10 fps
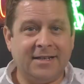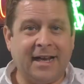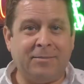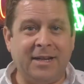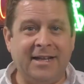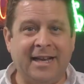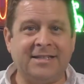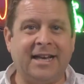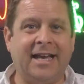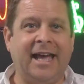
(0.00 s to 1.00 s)
Type
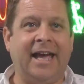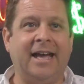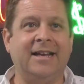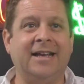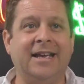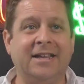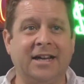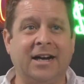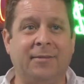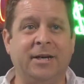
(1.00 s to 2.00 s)
yes I can in
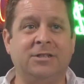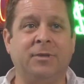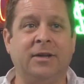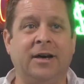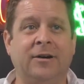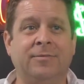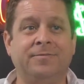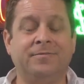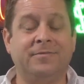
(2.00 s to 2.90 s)
the comments below.